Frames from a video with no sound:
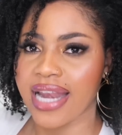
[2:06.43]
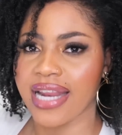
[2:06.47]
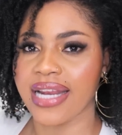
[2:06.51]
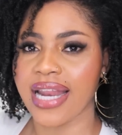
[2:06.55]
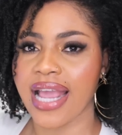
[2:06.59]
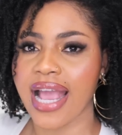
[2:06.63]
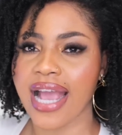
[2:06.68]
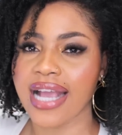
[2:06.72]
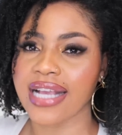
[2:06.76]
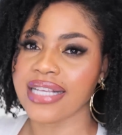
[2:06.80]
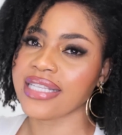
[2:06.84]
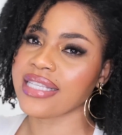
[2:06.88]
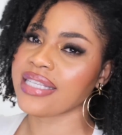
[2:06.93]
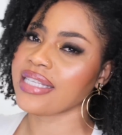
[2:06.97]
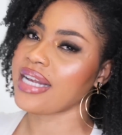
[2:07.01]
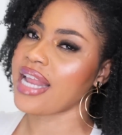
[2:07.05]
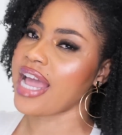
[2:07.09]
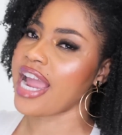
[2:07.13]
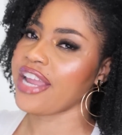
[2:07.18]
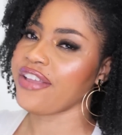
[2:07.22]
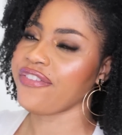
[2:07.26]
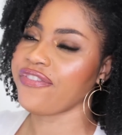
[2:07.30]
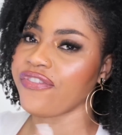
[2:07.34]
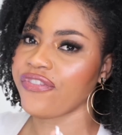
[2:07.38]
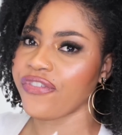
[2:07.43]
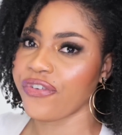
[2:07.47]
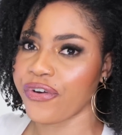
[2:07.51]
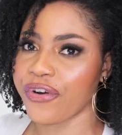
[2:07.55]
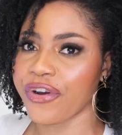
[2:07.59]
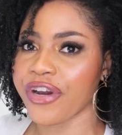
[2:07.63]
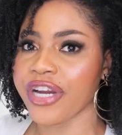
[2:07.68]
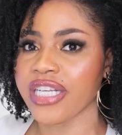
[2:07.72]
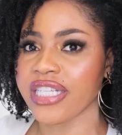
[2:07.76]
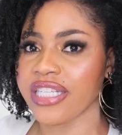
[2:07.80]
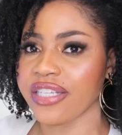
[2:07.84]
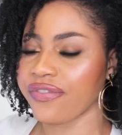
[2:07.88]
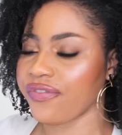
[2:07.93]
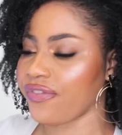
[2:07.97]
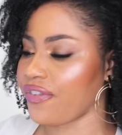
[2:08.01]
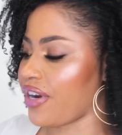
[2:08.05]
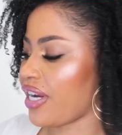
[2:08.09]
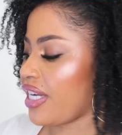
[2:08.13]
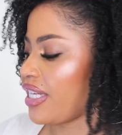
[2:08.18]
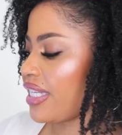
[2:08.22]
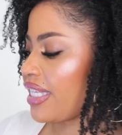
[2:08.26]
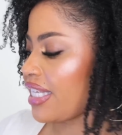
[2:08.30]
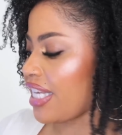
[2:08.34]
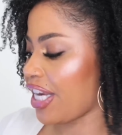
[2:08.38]
it has like 4
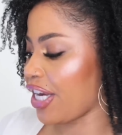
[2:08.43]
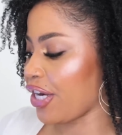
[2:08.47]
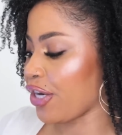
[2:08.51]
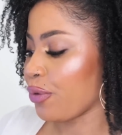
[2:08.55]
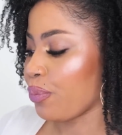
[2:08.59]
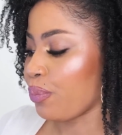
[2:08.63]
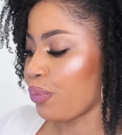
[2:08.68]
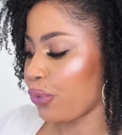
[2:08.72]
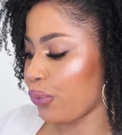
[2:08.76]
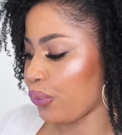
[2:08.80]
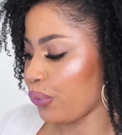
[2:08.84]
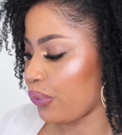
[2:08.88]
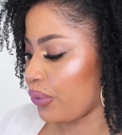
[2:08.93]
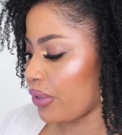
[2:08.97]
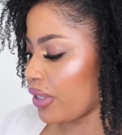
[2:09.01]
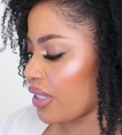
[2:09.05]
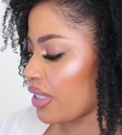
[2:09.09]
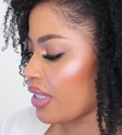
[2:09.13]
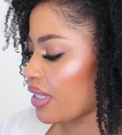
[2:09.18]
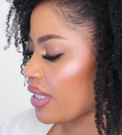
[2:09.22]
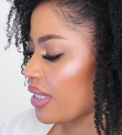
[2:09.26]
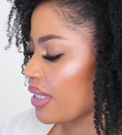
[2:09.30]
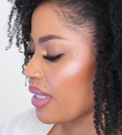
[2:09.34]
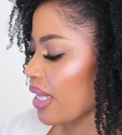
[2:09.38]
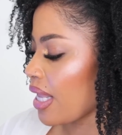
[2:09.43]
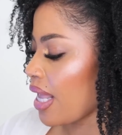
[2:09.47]
different hair modes.